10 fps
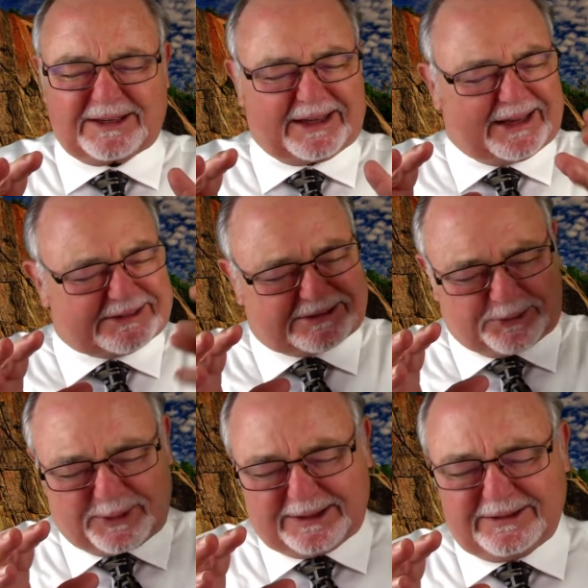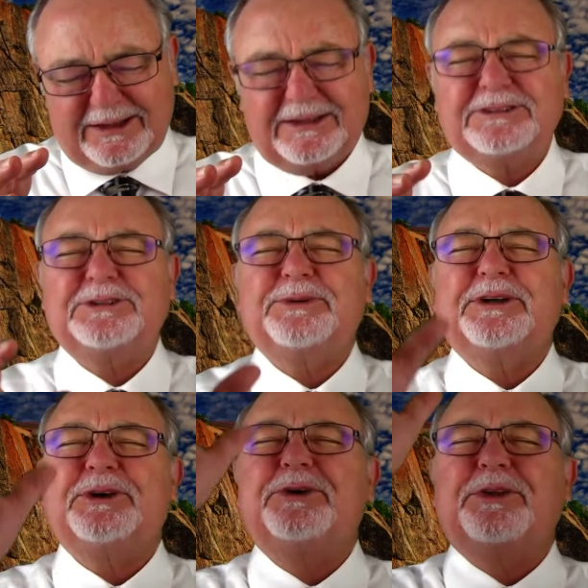And he is the one,
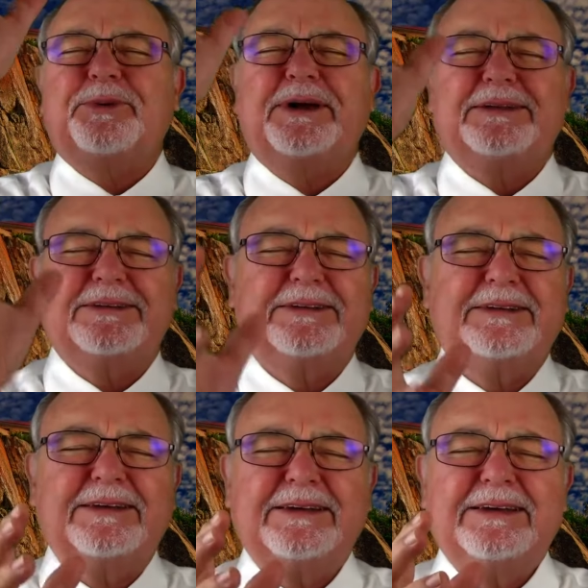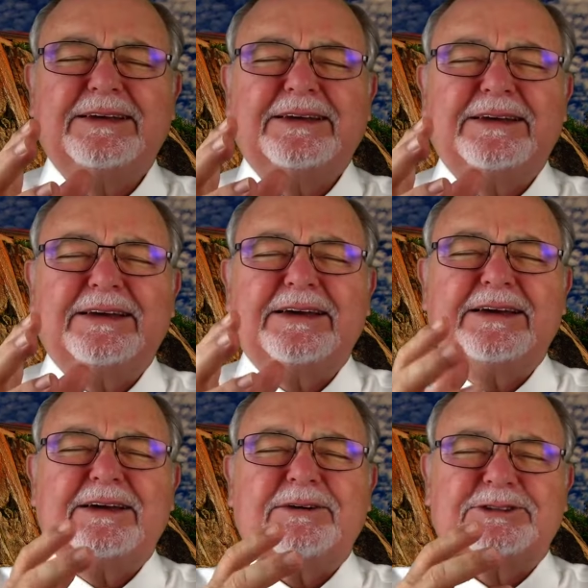Yeshua, you're the one
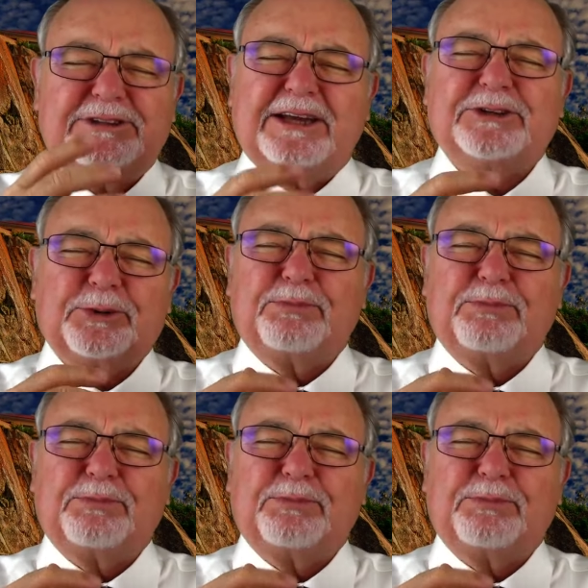who shed your